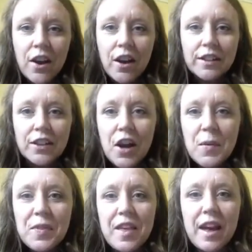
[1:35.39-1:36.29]
Along
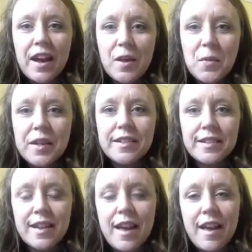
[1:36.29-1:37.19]
with that, I will
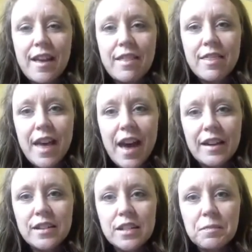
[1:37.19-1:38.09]
say
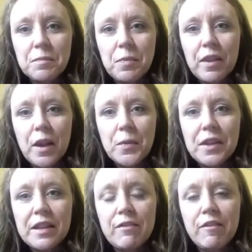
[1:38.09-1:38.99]
that I
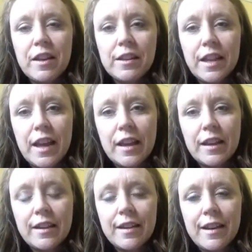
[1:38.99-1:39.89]
really feel
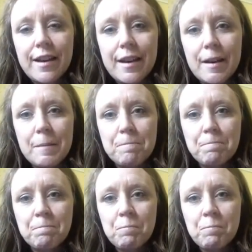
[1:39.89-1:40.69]
like the